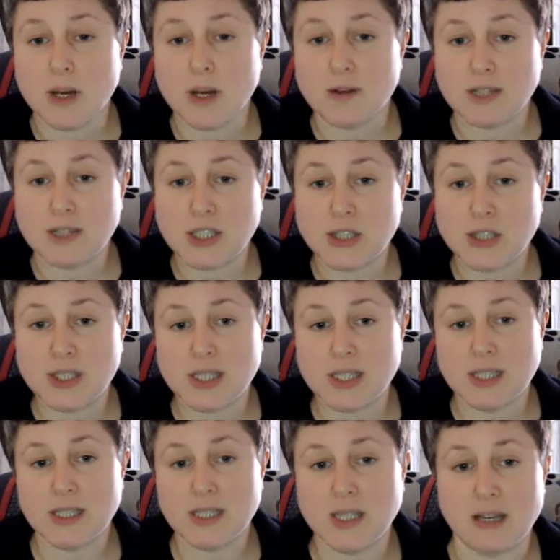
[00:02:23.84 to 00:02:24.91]

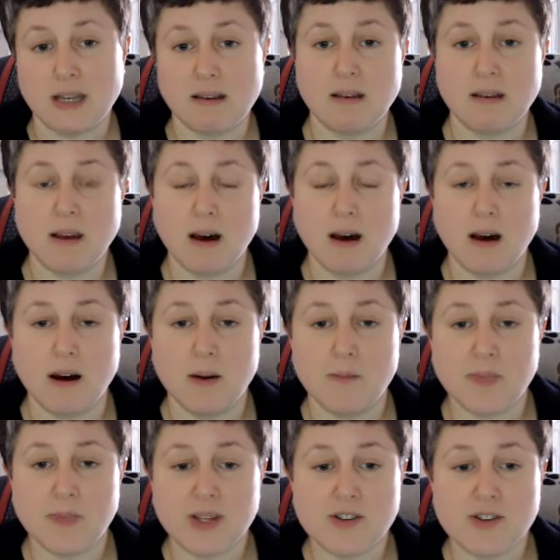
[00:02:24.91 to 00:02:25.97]
reduces in
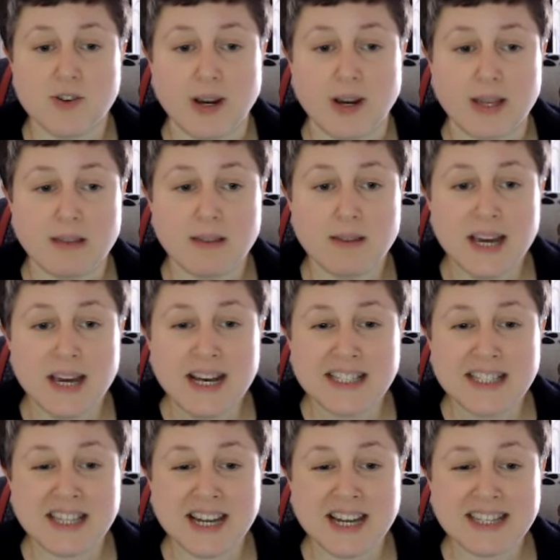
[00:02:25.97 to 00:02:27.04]
strength.
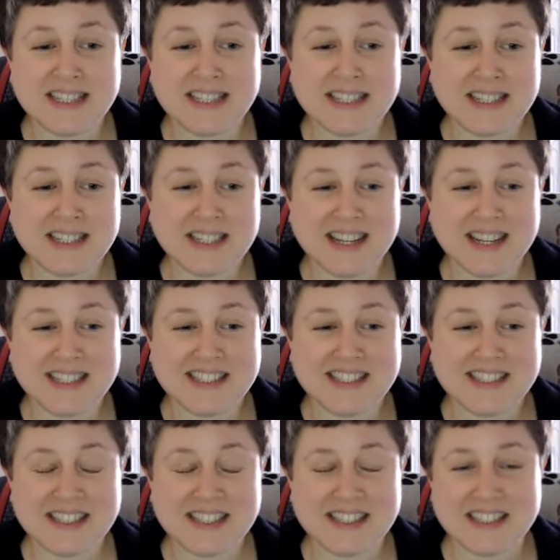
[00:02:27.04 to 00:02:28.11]
So that's
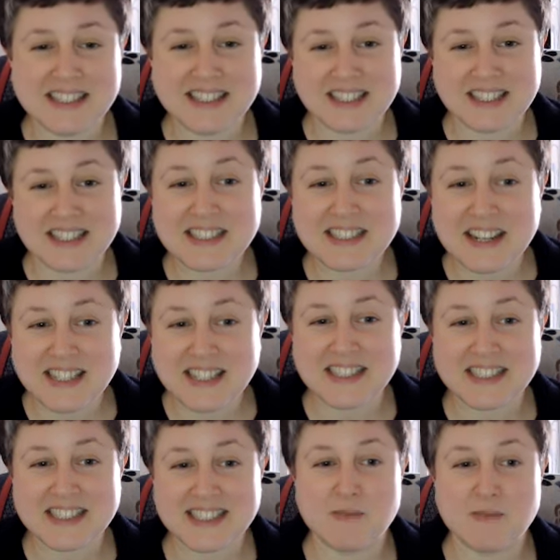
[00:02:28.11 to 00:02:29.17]
the
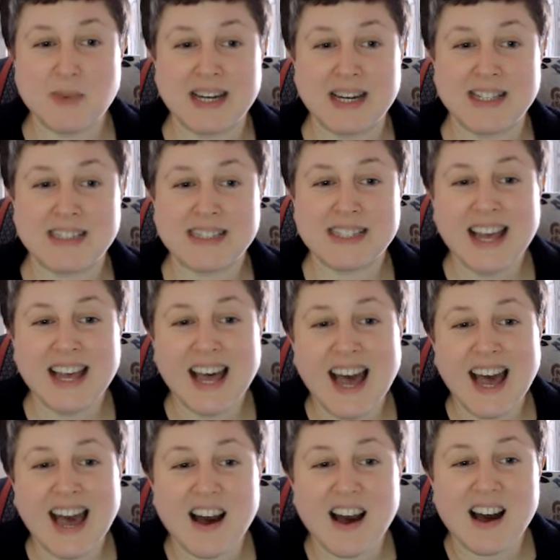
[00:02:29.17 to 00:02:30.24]
sciencey bit,
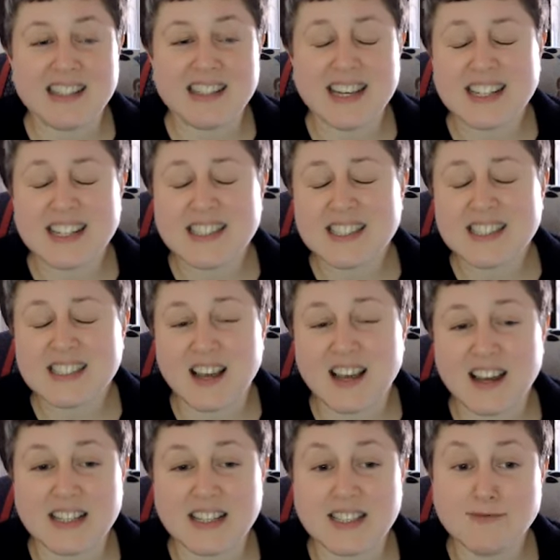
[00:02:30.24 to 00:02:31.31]
and it's
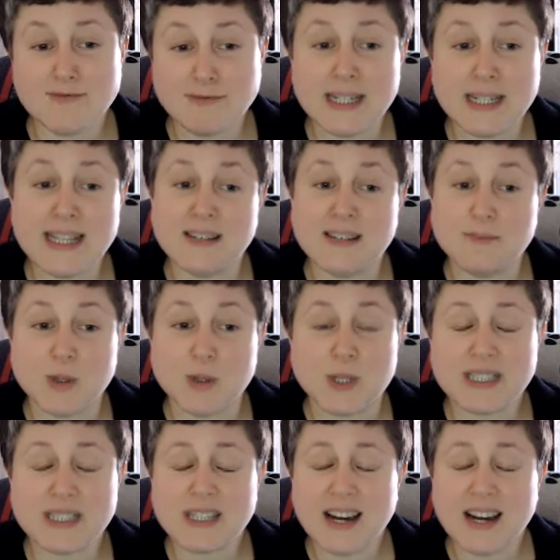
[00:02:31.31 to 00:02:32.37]
really
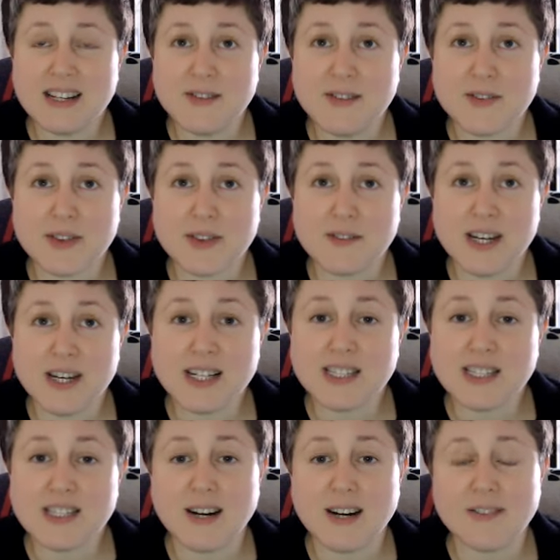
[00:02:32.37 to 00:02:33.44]
important. It's kind of, the vagus
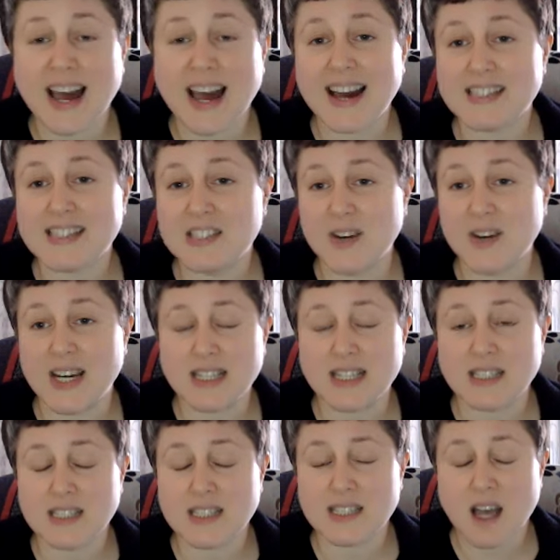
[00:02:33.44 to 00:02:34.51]
nerve
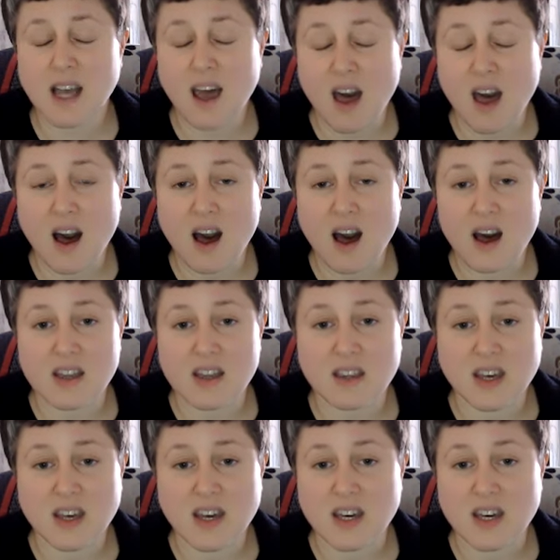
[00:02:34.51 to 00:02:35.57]
activates
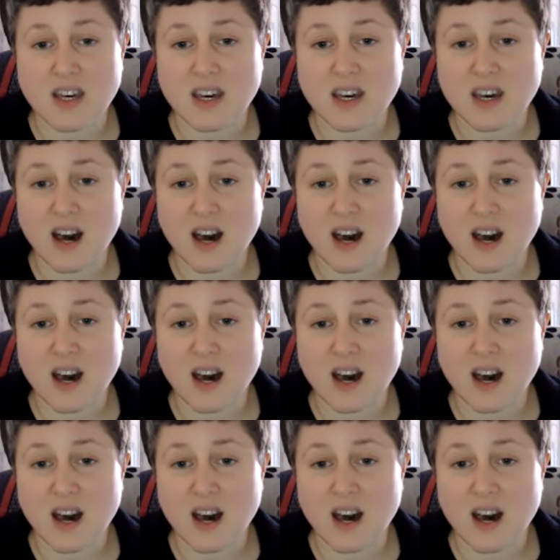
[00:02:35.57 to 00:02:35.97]
the